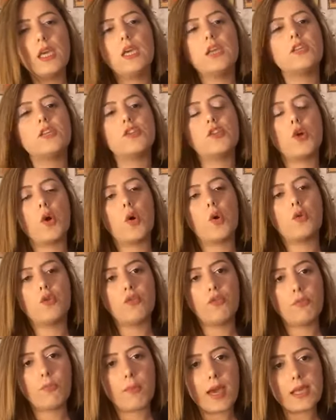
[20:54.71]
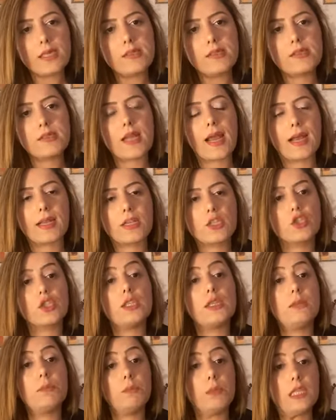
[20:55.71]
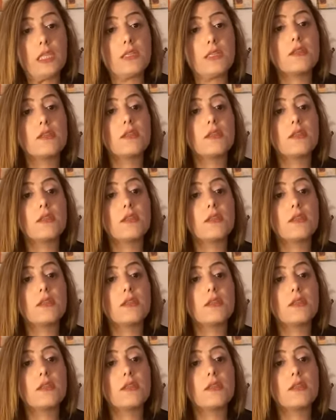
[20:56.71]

so you must actually meet